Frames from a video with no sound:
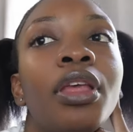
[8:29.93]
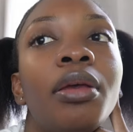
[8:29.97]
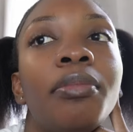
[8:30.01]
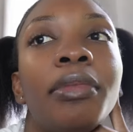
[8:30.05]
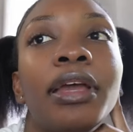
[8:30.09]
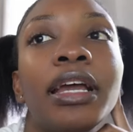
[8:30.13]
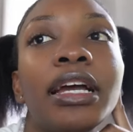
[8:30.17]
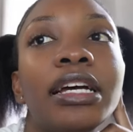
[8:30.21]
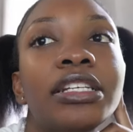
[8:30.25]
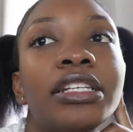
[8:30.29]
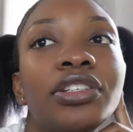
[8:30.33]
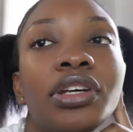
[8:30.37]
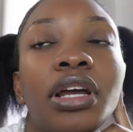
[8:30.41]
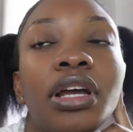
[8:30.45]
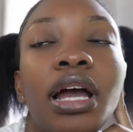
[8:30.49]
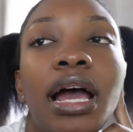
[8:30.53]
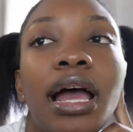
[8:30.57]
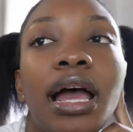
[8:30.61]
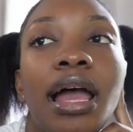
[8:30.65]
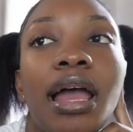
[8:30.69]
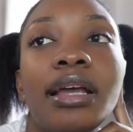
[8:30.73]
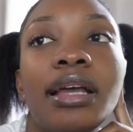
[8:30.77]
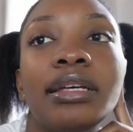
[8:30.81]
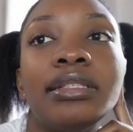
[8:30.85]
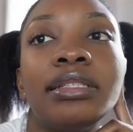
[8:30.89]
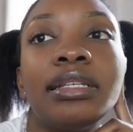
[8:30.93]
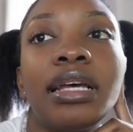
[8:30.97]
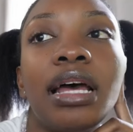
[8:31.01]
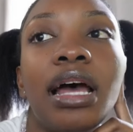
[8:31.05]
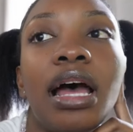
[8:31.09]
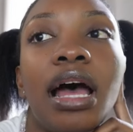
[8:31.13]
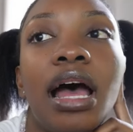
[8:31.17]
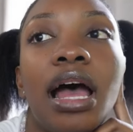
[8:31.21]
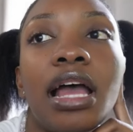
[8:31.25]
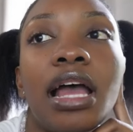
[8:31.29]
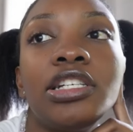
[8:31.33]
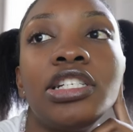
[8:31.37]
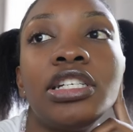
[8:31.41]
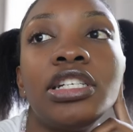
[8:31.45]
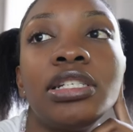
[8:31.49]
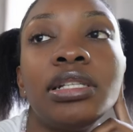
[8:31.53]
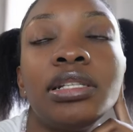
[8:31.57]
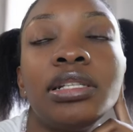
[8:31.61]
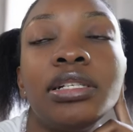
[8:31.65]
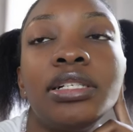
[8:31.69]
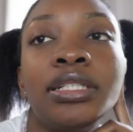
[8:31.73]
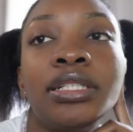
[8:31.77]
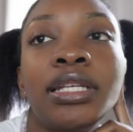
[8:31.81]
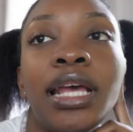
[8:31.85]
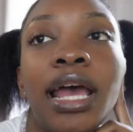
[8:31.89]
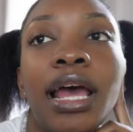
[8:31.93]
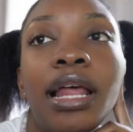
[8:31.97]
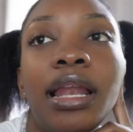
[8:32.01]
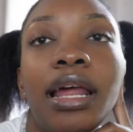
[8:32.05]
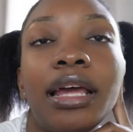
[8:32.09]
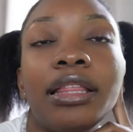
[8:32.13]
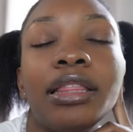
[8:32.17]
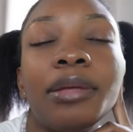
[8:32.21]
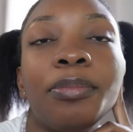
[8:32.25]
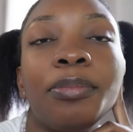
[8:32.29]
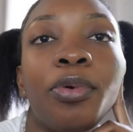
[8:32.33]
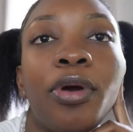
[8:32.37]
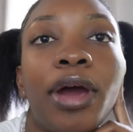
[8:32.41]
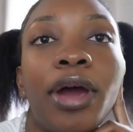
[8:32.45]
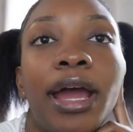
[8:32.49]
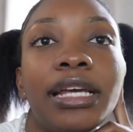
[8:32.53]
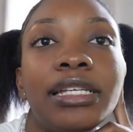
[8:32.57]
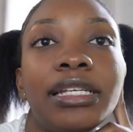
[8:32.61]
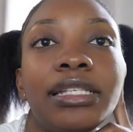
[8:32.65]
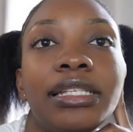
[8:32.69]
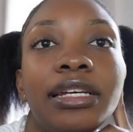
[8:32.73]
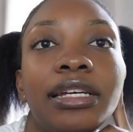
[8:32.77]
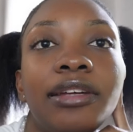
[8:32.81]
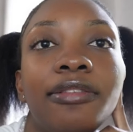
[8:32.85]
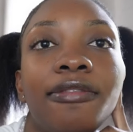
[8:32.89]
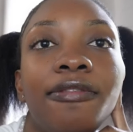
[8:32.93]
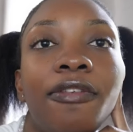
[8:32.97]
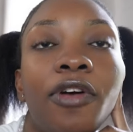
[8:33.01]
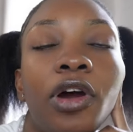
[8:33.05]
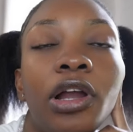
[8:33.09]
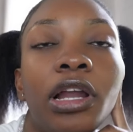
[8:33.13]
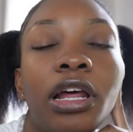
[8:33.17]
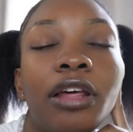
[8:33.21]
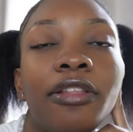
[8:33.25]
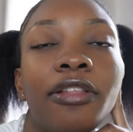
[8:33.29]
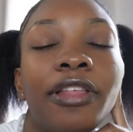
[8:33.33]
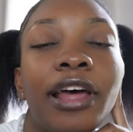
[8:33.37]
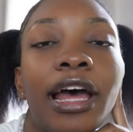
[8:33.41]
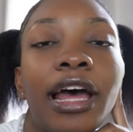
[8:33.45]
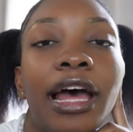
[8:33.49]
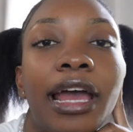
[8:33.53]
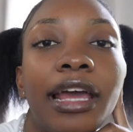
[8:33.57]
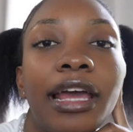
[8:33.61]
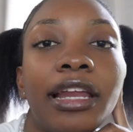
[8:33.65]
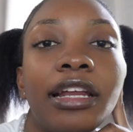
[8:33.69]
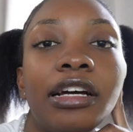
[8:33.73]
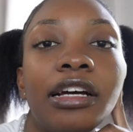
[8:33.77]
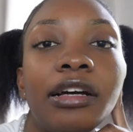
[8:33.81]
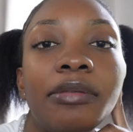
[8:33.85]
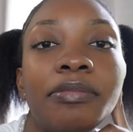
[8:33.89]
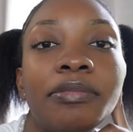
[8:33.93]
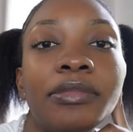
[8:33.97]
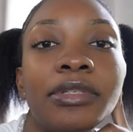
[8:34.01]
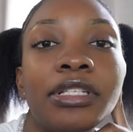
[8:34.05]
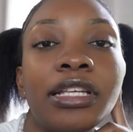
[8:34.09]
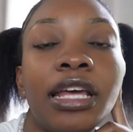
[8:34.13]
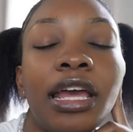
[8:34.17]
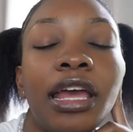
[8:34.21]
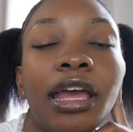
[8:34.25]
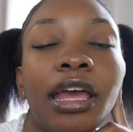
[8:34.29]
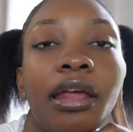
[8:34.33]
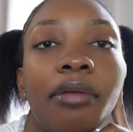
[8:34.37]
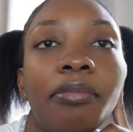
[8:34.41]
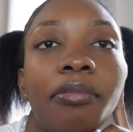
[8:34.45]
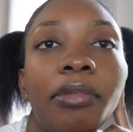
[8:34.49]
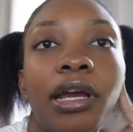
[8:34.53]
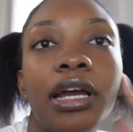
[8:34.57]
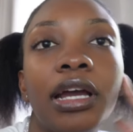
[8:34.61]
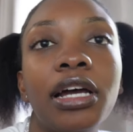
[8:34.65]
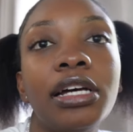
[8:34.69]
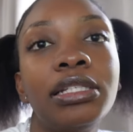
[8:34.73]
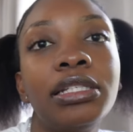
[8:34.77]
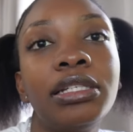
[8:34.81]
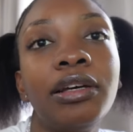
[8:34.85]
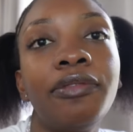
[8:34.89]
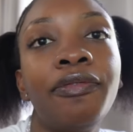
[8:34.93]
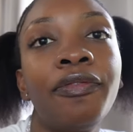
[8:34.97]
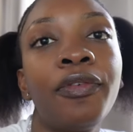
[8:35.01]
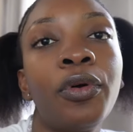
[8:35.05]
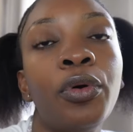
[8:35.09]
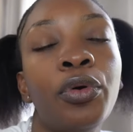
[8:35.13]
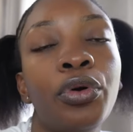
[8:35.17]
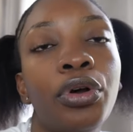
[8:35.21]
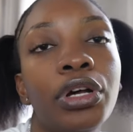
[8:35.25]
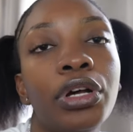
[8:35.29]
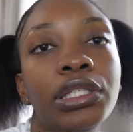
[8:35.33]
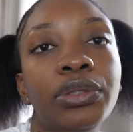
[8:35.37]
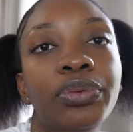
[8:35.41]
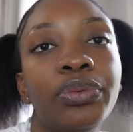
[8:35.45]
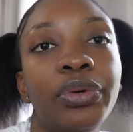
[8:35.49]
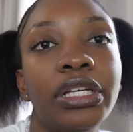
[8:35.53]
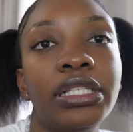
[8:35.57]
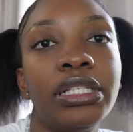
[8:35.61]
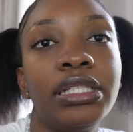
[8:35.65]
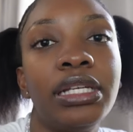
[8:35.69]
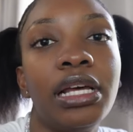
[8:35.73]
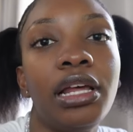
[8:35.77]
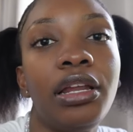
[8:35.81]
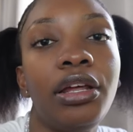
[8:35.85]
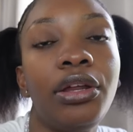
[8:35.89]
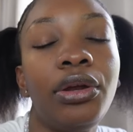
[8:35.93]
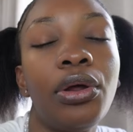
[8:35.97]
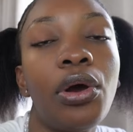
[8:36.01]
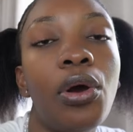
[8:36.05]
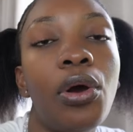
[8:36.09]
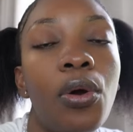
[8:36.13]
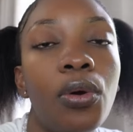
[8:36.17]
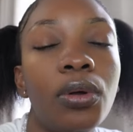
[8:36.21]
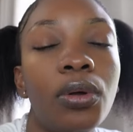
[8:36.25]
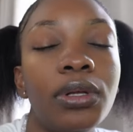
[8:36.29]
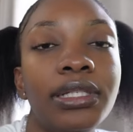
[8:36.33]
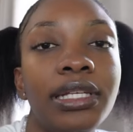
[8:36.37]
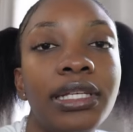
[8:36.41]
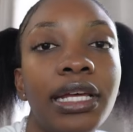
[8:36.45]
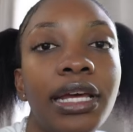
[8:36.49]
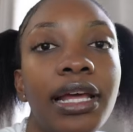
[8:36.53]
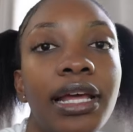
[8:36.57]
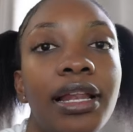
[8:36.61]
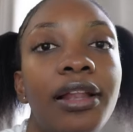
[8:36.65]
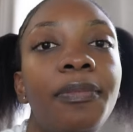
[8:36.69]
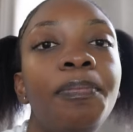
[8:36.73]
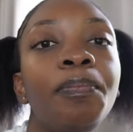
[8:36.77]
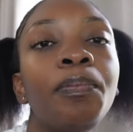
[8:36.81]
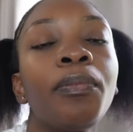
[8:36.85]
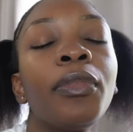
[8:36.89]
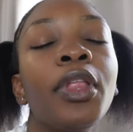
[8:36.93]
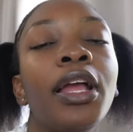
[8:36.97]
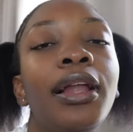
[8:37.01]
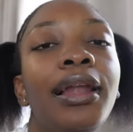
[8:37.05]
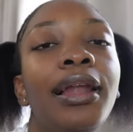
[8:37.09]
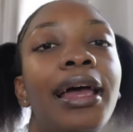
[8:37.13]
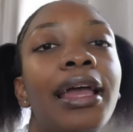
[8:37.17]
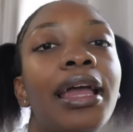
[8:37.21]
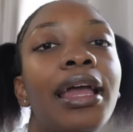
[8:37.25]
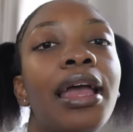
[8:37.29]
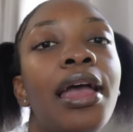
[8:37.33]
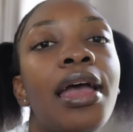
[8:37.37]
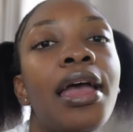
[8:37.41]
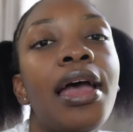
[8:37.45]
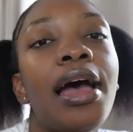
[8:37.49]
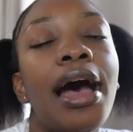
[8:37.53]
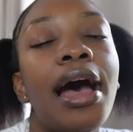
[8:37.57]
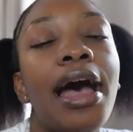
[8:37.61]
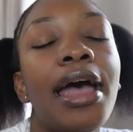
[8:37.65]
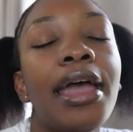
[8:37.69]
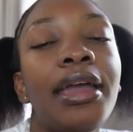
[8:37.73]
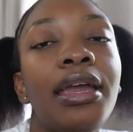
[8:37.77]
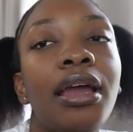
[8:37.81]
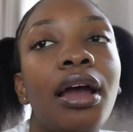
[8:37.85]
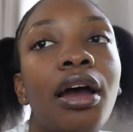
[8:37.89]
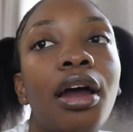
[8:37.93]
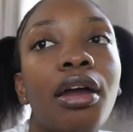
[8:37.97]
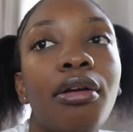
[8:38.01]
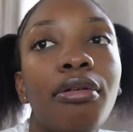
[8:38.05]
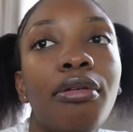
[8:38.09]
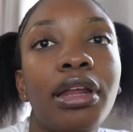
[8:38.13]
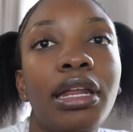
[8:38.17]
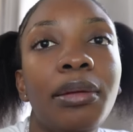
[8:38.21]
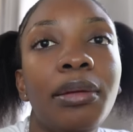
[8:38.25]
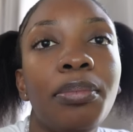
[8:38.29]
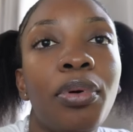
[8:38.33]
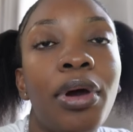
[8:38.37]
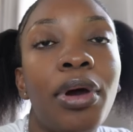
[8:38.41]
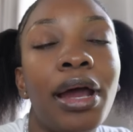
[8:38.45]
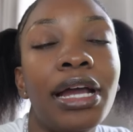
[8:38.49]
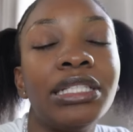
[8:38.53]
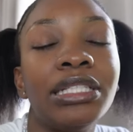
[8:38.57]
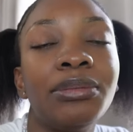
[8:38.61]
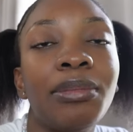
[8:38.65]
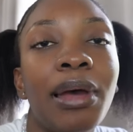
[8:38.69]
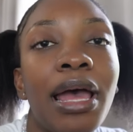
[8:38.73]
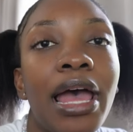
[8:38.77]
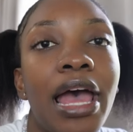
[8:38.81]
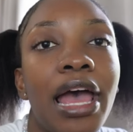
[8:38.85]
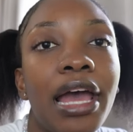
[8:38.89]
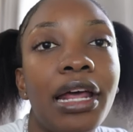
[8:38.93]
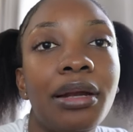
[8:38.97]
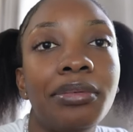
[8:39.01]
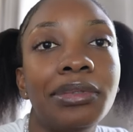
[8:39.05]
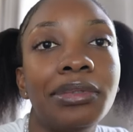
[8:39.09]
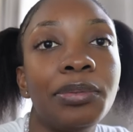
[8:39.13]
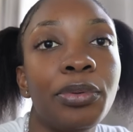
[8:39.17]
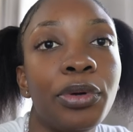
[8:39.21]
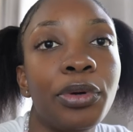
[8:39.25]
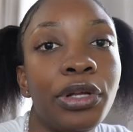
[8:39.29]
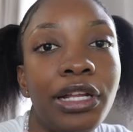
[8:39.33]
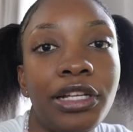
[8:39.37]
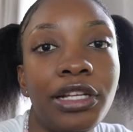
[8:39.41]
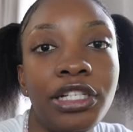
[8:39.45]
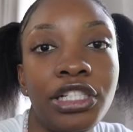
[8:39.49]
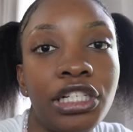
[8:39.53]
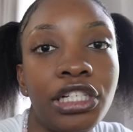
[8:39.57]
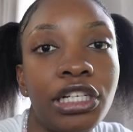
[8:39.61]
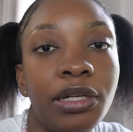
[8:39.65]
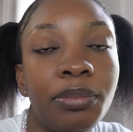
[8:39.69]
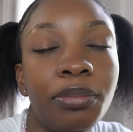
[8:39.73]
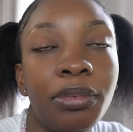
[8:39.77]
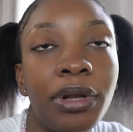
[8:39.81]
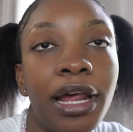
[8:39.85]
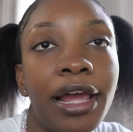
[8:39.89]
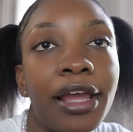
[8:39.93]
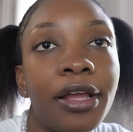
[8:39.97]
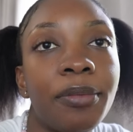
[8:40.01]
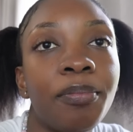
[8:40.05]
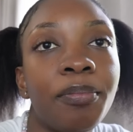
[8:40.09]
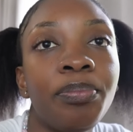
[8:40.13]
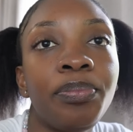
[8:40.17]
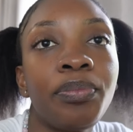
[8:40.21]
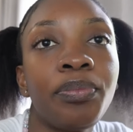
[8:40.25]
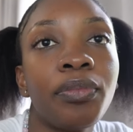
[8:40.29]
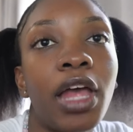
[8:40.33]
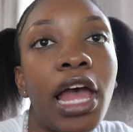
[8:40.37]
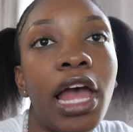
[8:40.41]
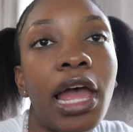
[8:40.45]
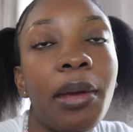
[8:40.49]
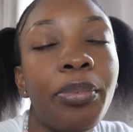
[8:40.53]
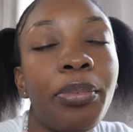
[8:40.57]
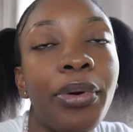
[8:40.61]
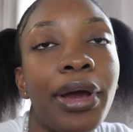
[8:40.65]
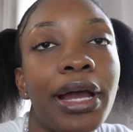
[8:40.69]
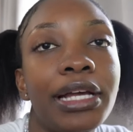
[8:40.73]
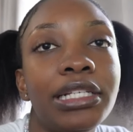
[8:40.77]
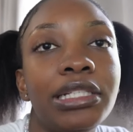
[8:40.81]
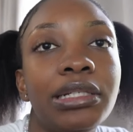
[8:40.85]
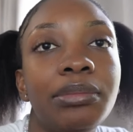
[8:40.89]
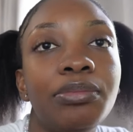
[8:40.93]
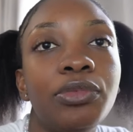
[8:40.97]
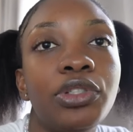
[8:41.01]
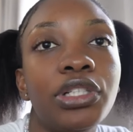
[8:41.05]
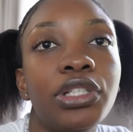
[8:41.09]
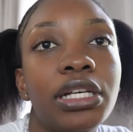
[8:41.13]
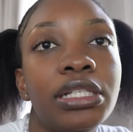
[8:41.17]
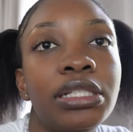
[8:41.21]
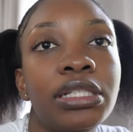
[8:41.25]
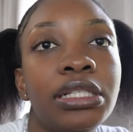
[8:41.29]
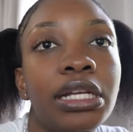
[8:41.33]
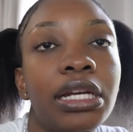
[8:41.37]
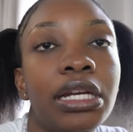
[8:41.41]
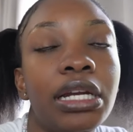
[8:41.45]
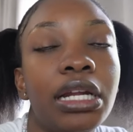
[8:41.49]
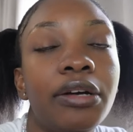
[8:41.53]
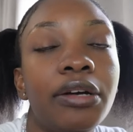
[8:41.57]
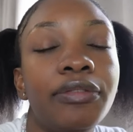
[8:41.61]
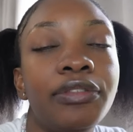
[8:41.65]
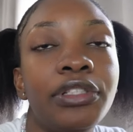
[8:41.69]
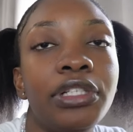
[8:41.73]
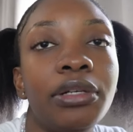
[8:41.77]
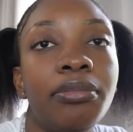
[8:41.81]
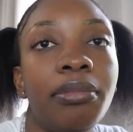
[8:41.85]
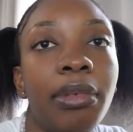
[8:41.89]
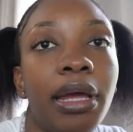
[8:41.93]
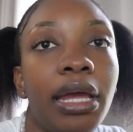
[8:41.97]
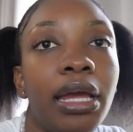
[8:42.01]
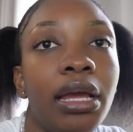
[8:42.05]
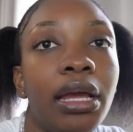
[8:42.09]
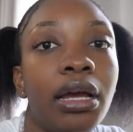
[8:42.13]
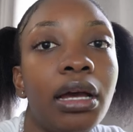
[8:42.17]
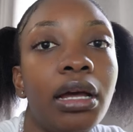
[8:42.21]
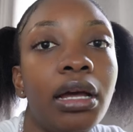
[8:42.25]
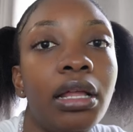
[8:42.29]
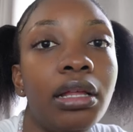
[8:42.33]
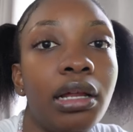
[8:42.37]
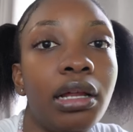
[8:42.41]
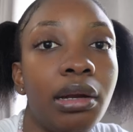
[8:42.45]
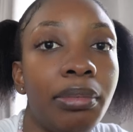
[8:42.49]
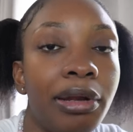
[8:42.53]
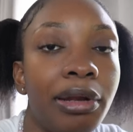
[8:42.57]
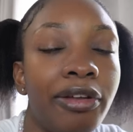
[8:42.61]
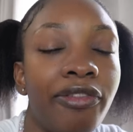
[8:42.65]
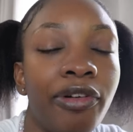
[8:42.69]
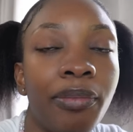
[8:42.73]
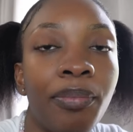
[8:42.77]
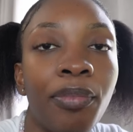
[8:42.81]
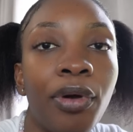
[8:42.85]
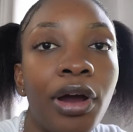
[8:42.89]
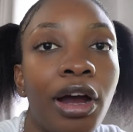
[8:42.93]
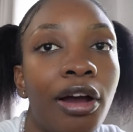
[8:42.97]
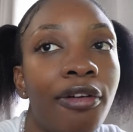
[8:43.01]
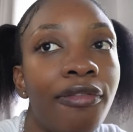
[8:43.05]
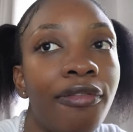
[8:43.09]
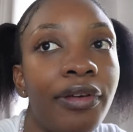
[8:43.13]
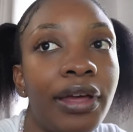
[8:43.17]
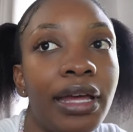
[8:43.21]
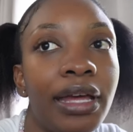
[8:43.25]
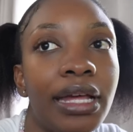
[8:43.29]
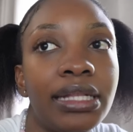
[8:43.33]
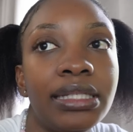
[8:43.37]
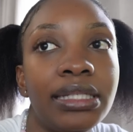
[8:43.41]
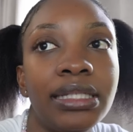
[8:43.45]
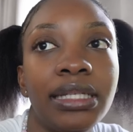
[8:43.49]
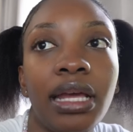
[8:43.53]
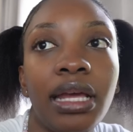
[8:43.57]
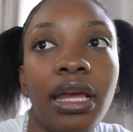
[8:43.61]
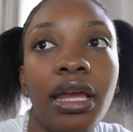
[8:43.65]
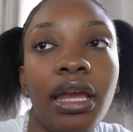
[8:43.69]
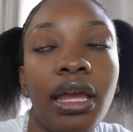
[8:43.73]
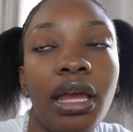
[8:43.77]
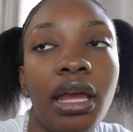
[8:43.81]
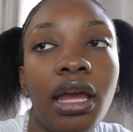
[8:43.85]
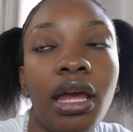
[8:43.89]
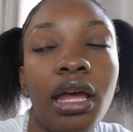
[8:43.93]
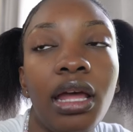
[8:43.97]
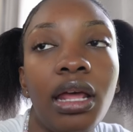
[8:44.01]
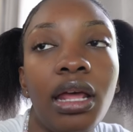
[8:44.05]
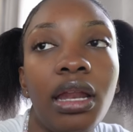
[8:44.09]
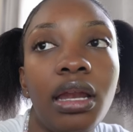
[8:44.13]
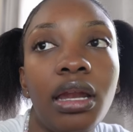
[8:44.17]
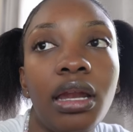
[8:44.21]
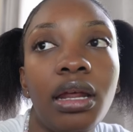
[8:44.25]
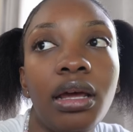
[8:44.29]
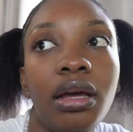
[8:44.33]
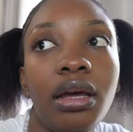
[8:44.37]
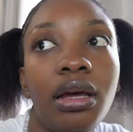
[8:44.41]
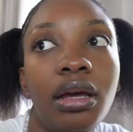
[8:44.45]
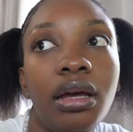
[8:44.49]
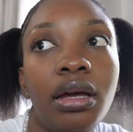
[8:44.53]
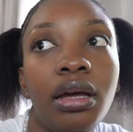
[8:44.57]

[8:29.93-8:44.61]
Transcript: Because you guys, I just looked at like the pricing for a lot of the items and because of course we're selling wholesale, like I already priced my items pretty cheap. Like I priced them just enough to make a little bit of a profit and